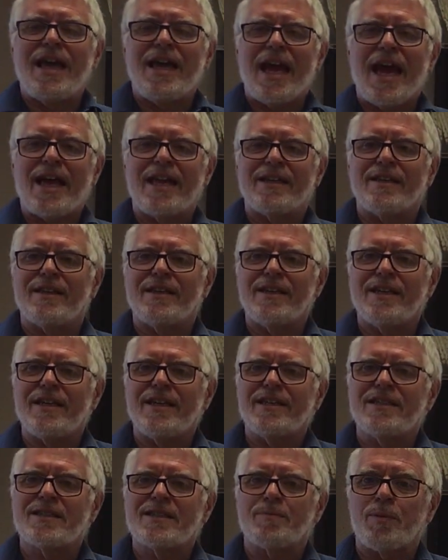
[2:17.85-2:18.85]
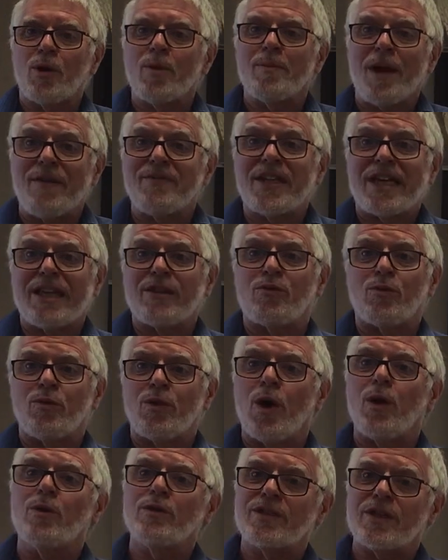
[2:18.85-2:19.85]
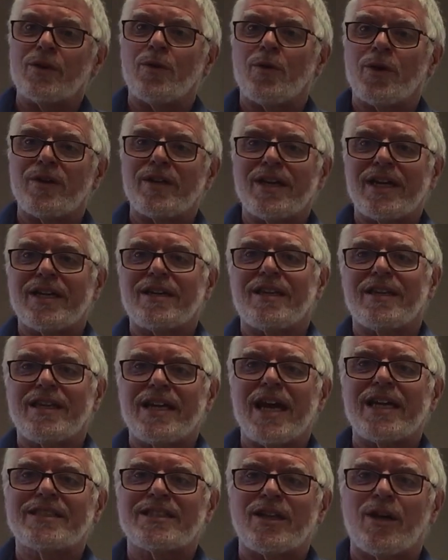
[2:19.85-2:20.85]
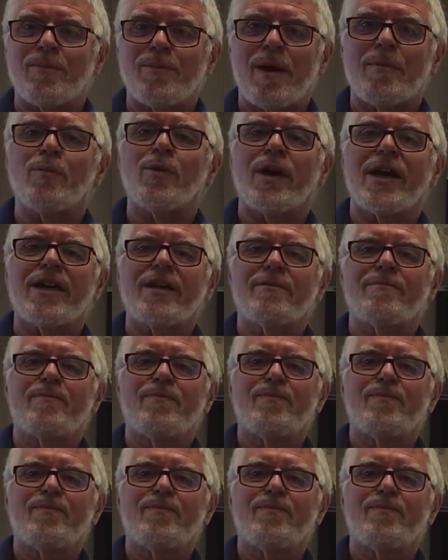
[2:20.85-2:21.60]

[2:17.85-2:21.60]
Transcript: And the sperm have to get through those in order to get to the egg cell membrane.